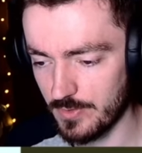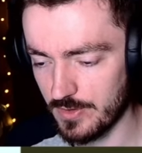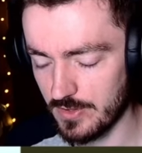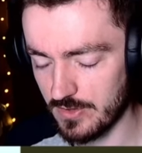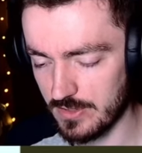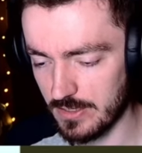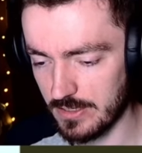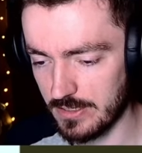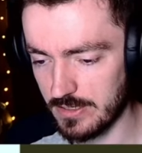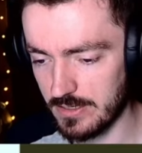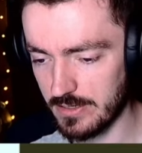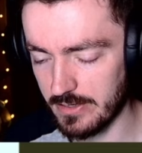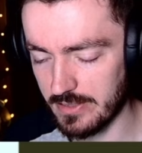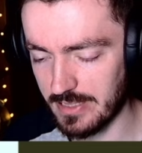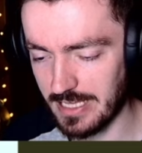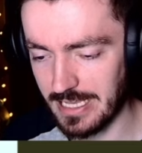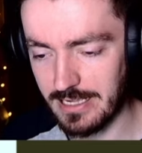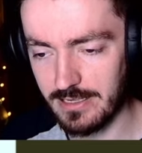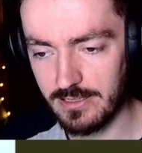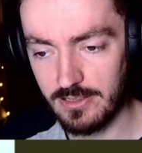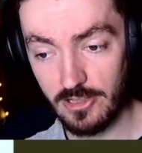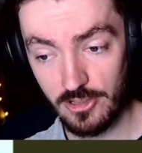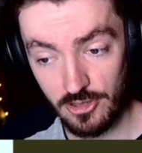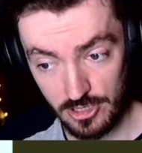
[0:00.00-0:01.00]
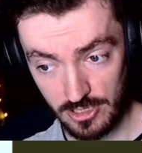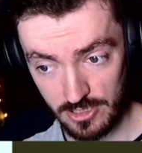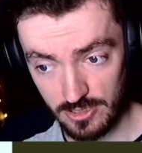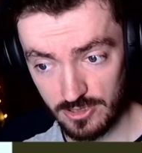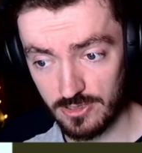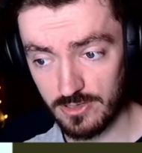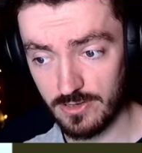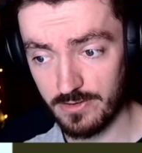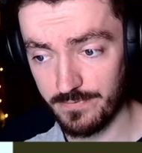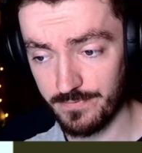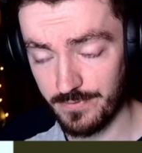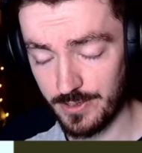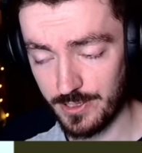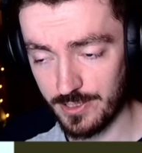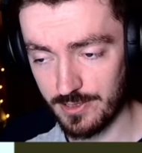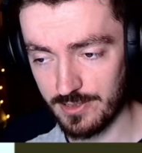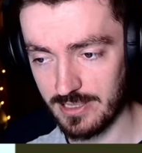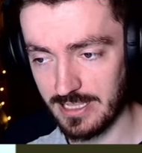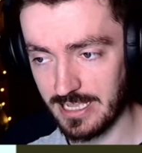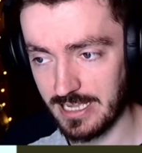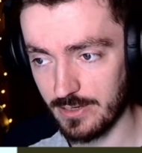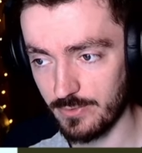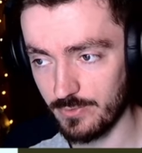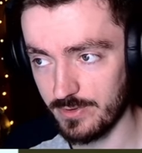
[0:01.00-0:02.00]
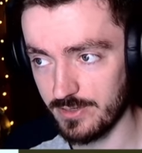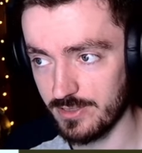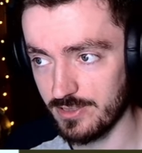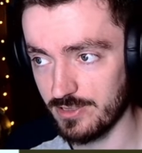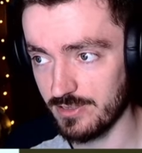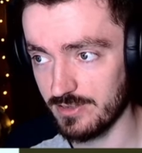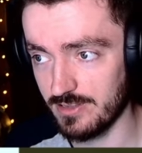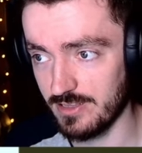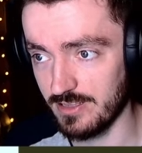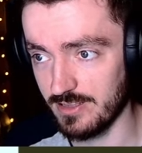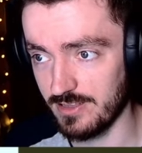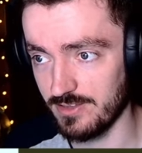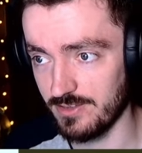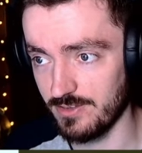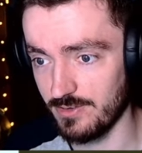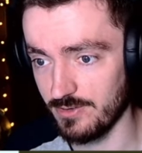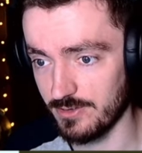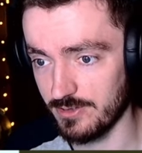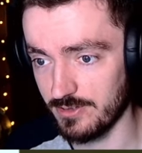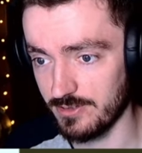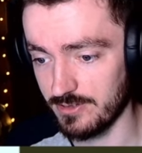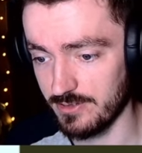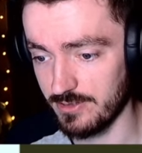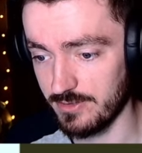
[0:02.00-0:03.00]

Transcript: Stirx, English is your first language. This is not good